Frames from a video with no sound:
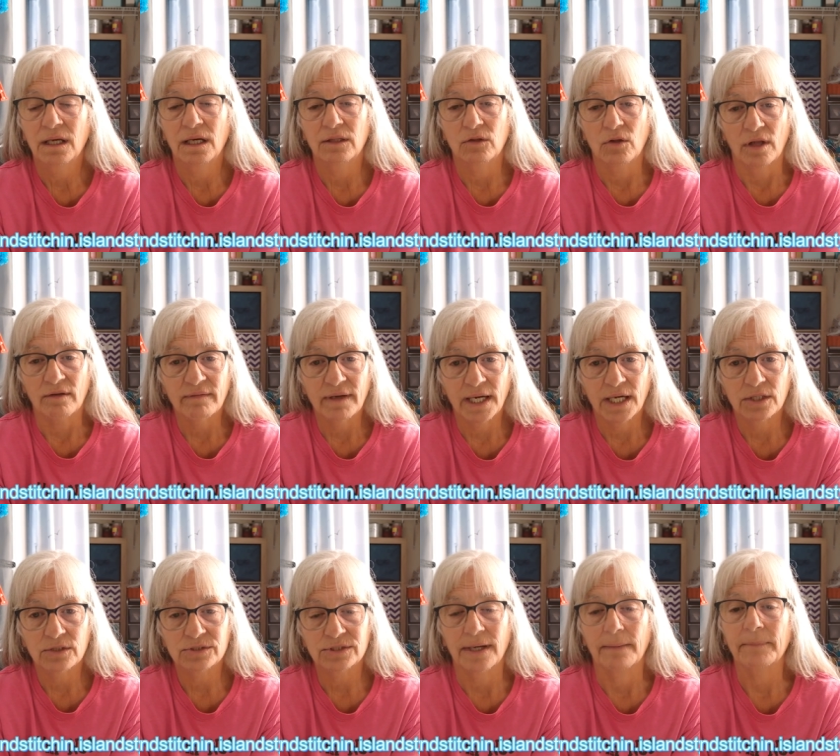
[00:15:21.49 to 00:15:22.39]
A lot of
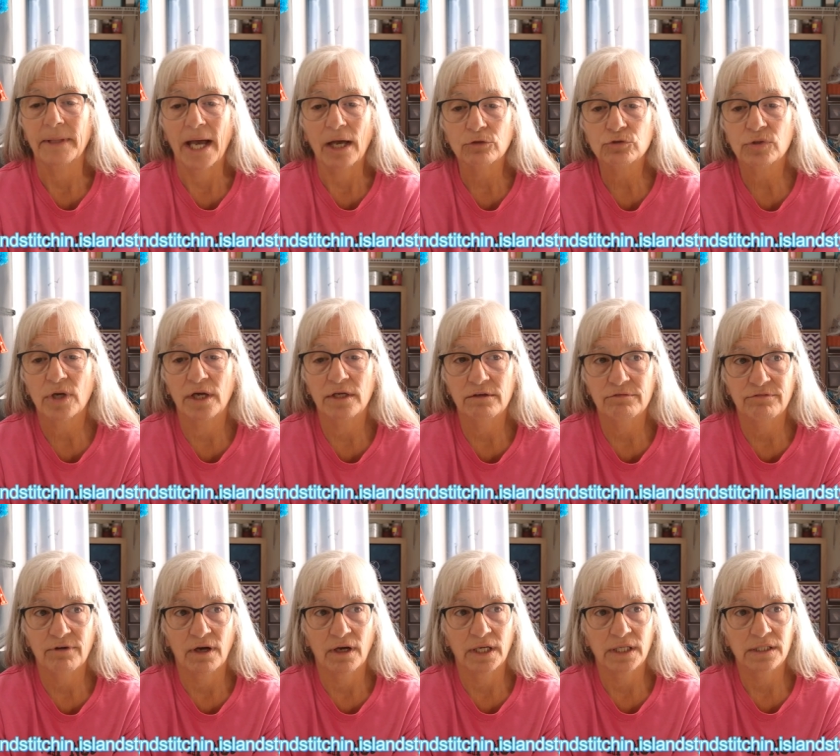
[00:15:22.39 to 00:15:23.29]
hours. I'm now trying to
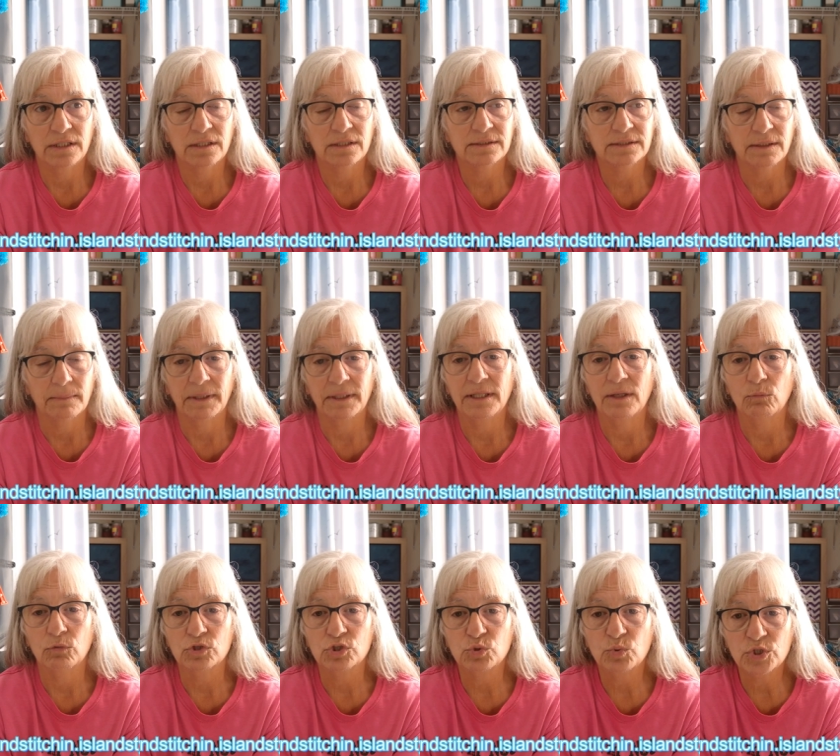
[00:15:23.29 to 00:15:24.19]
find somebody that
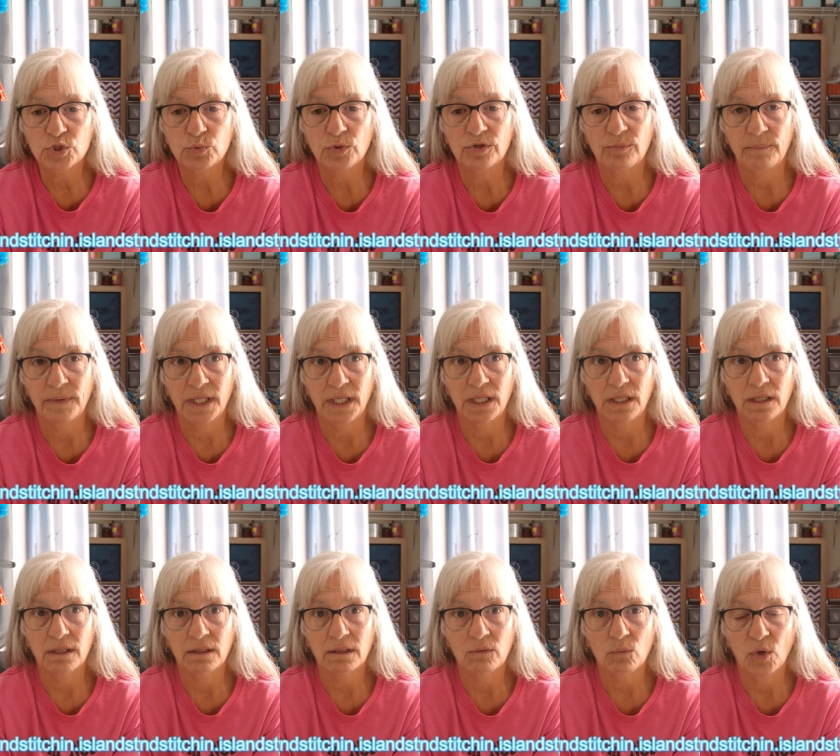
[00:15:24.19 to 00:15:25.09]
will switch with me.